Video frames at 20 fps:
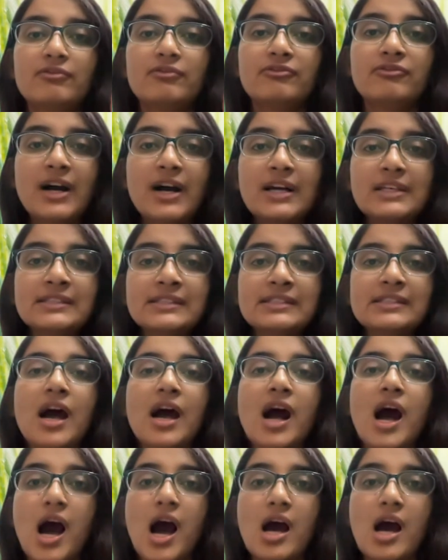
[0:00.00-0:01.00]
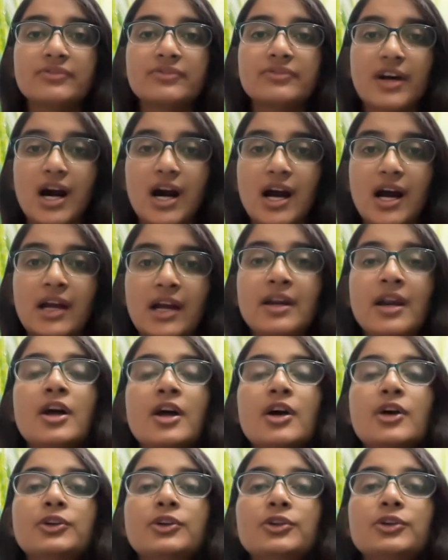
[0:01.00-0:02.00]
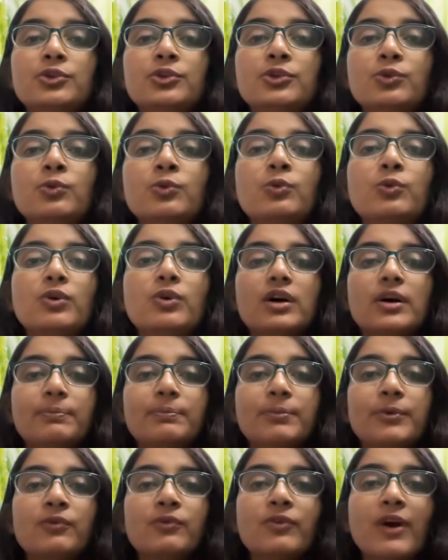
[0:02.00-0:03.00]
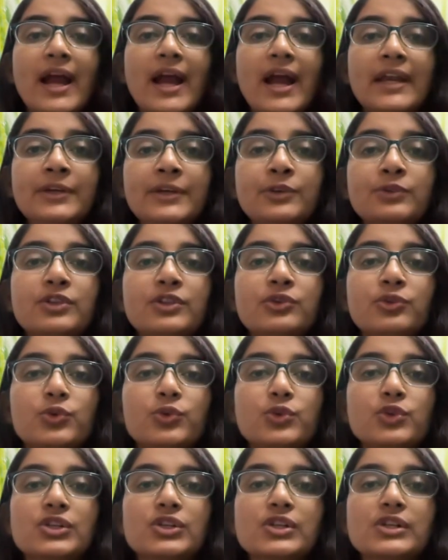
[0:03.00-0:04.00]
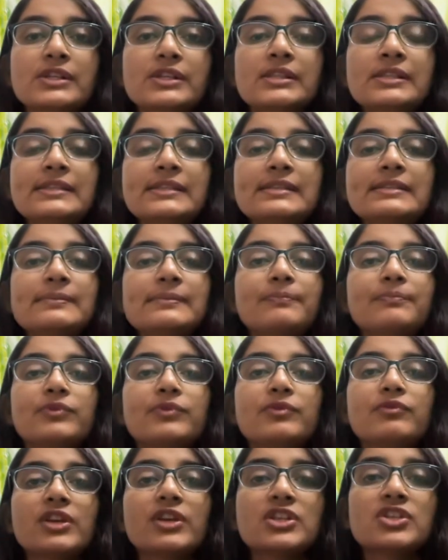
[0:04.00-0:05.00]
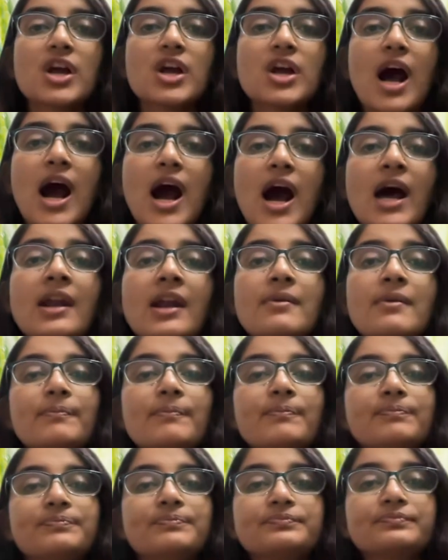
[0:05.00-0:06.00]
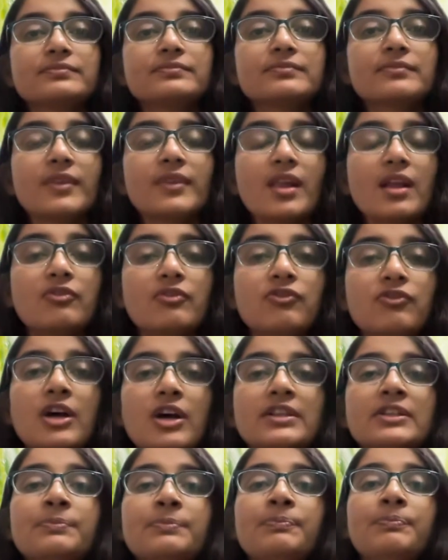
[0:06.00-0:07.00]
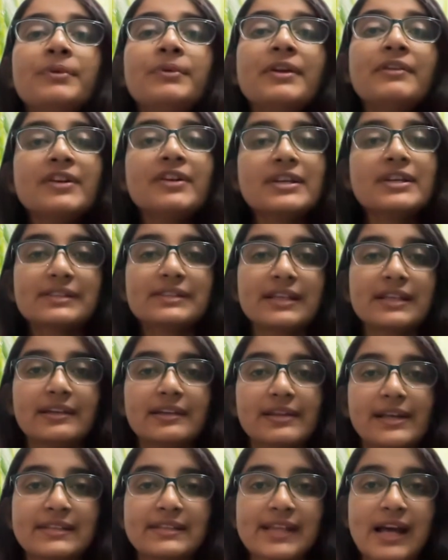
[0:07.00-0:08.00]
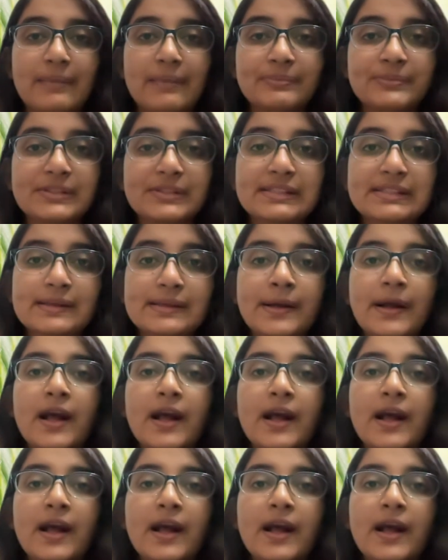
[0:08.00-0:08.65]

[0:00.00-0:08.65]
first half hour to provide to the questions which are for the previous year exams.